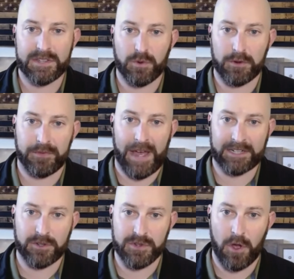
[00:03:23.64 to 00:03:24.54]
sort of
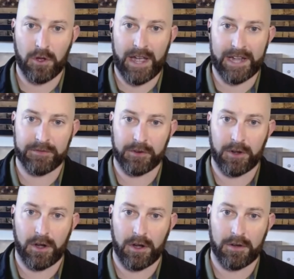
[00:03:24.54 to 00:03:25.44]
factors all kind of
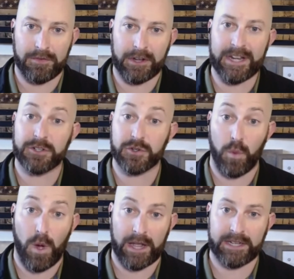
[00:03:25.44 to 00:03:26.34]
are very
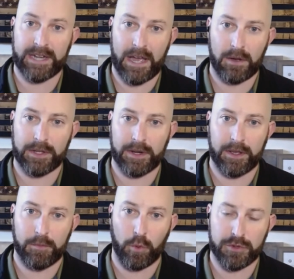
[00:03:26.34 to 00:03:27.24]
intertwined now in
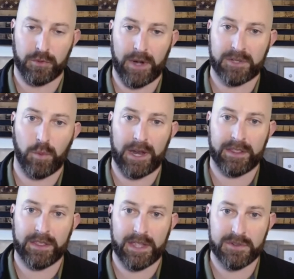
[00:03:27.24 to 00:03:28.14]
a more direct
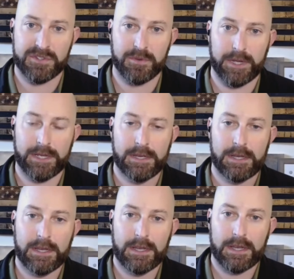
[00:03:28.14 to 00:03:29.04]
way than they used to be,
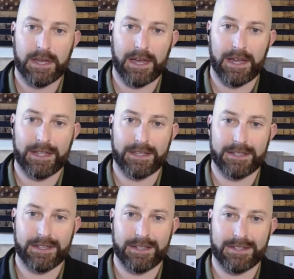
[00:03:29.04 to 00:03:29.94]

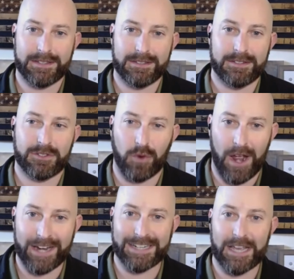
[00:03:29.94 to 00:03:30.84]
and
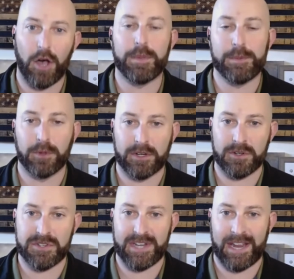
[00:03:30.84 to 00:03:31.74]
trying to help people
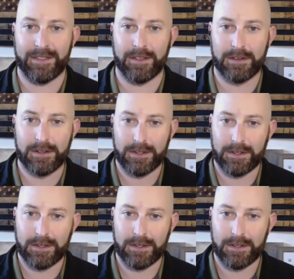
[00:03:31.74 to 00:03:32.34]
understand that